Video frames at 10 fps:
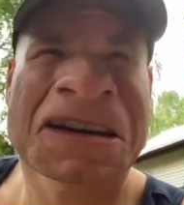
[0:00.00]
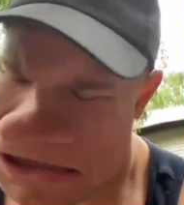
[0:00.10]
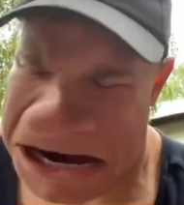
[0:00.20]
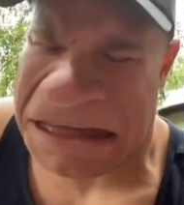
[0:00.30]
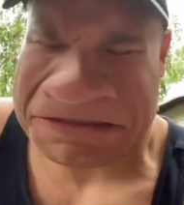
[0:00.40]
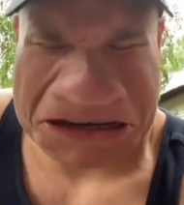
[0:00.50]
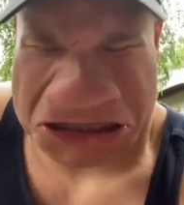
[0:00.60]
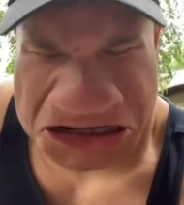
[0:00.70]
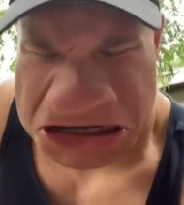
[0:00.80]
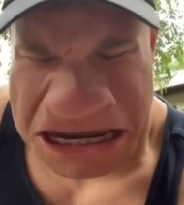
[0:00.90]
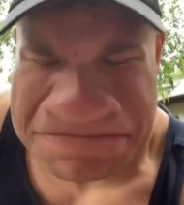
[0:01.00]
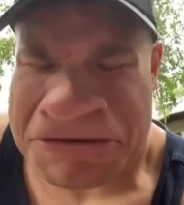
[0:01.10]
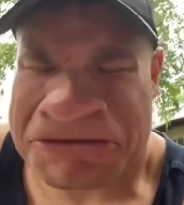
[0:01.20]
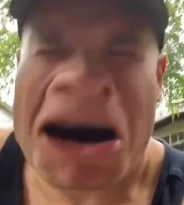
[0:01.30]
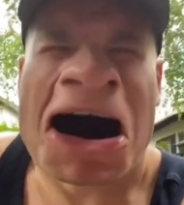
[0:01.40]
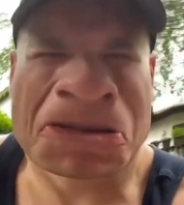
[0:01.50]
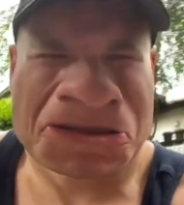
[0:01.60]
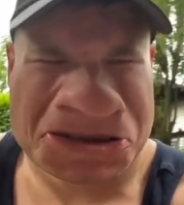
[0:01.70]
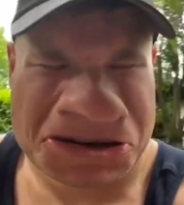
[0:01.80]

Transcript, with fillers: Miranda, she's a keeper farts.